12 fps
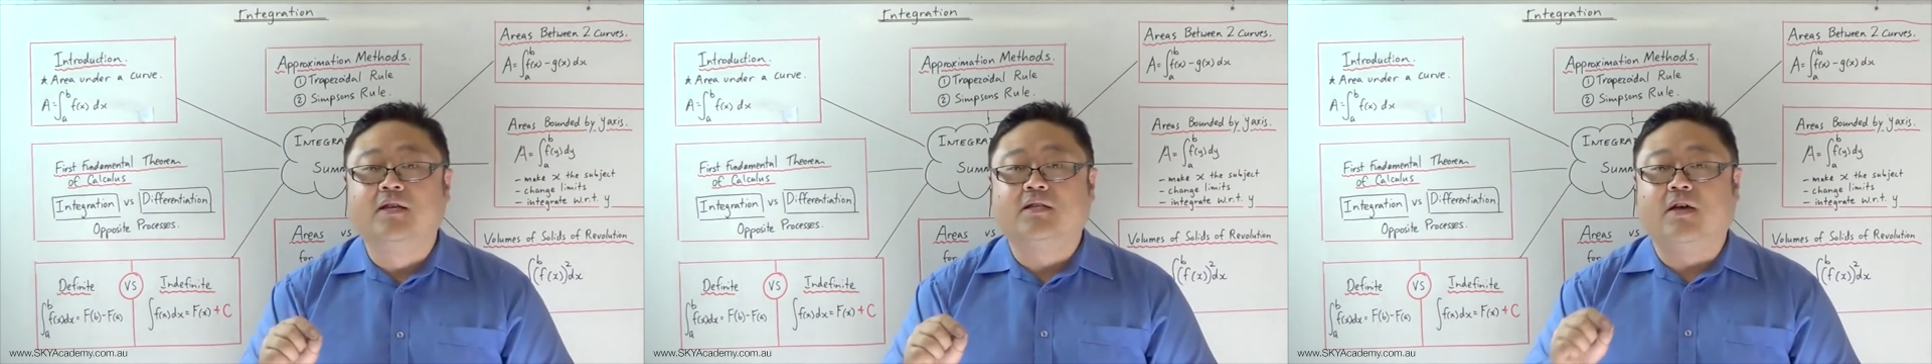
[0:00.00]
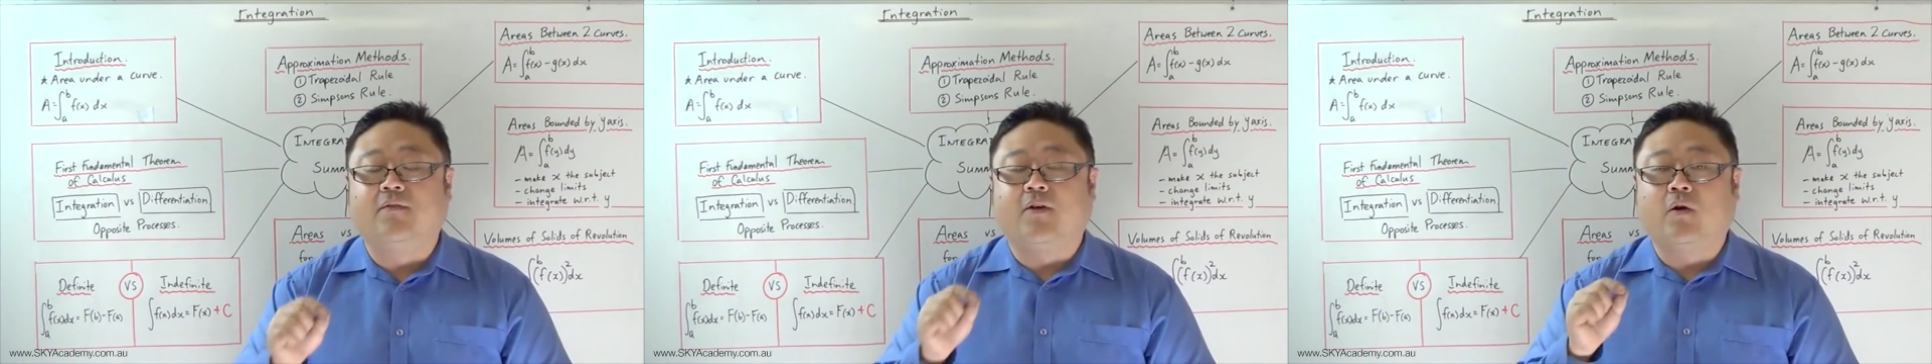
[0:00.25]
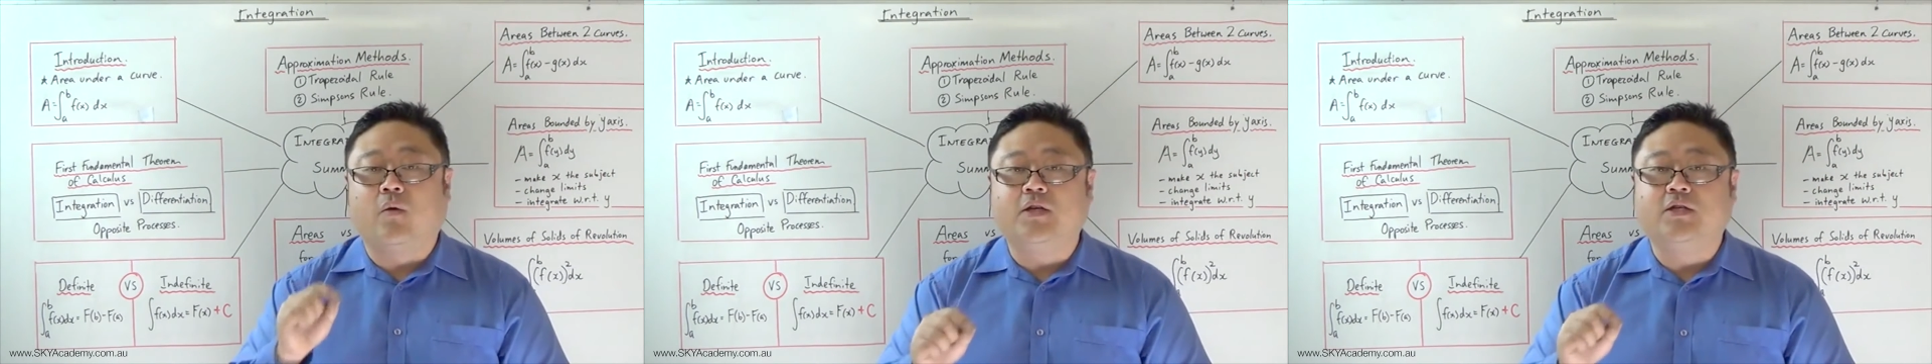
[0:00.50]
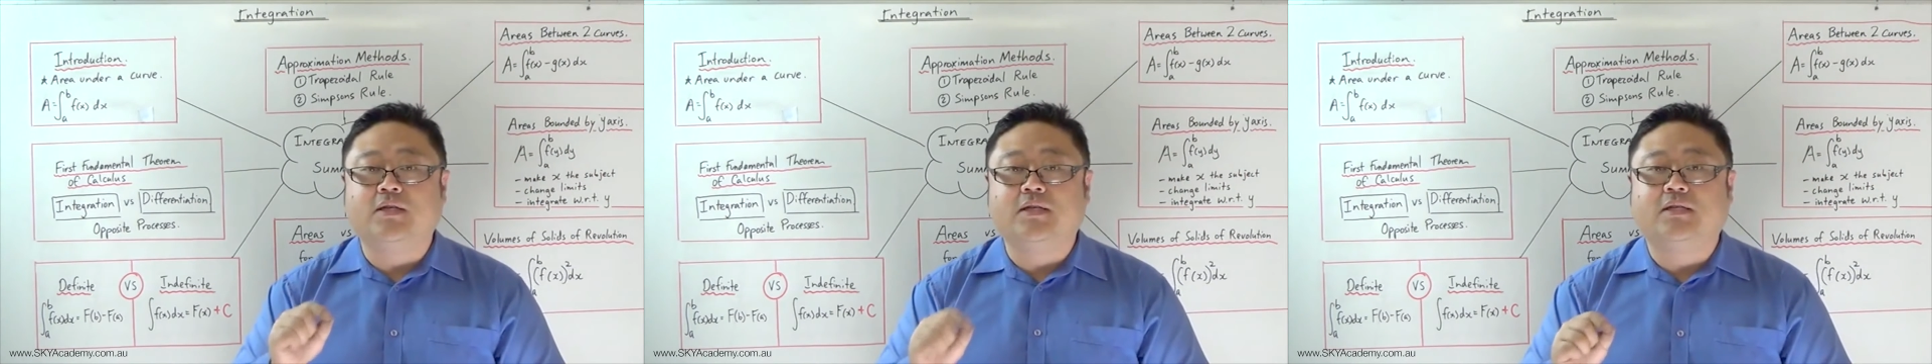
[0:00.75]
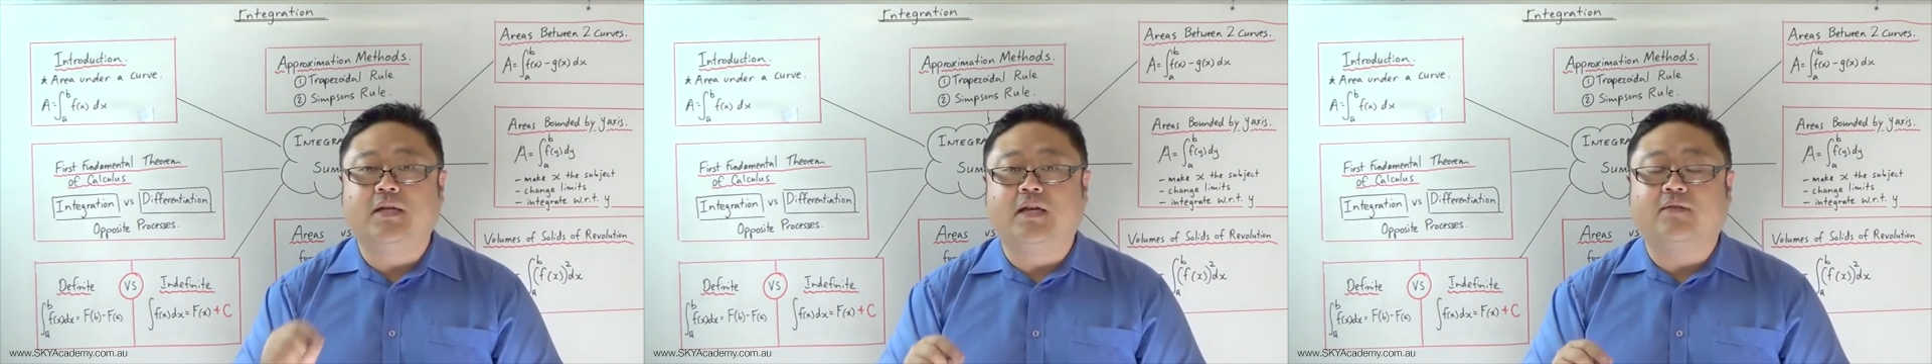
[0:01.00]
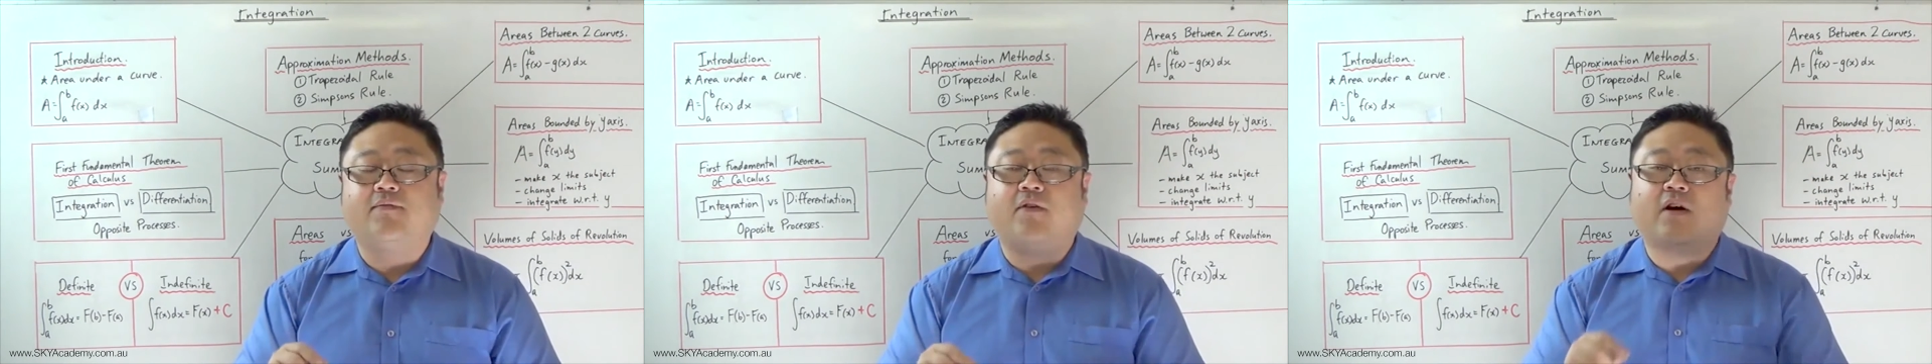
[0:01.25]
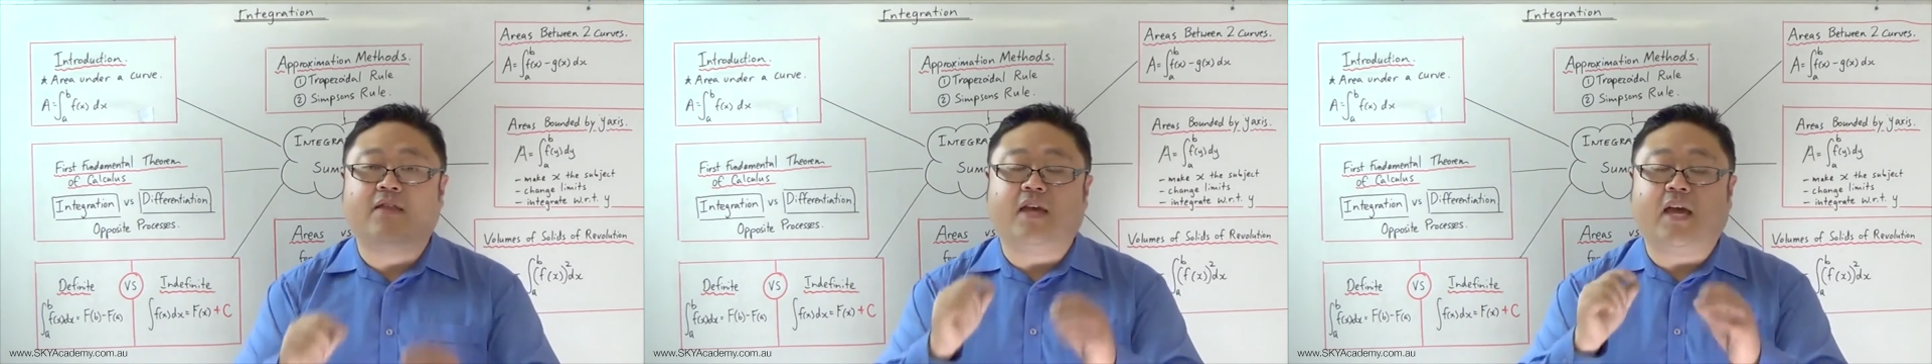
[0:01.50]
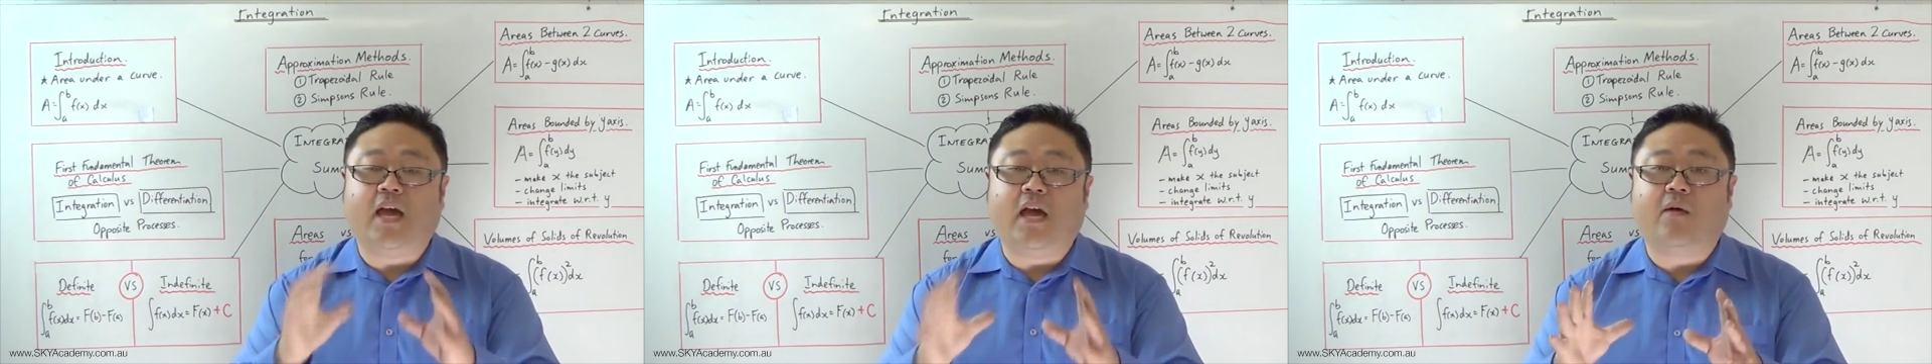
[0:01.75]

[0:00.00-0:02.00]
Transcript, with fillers: So if a question says find the